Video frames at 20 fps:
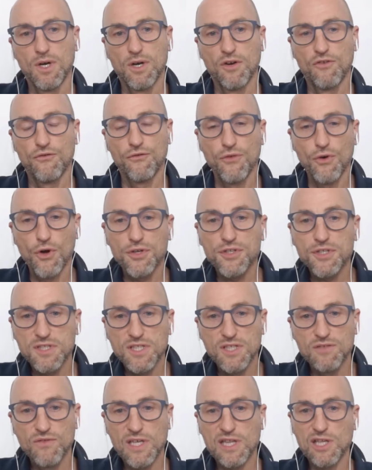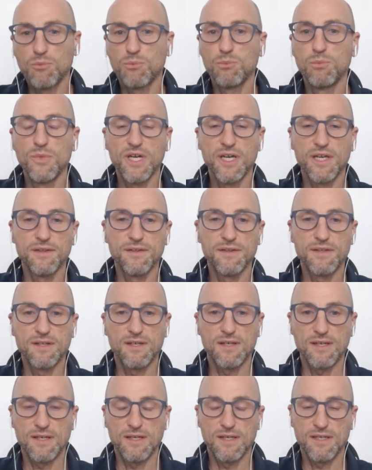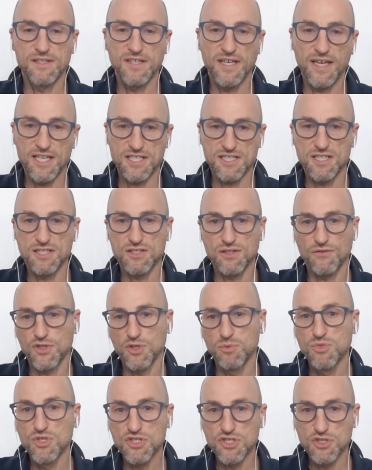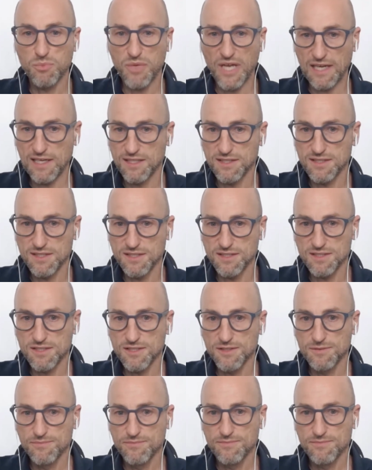further development the assets of the municipalities.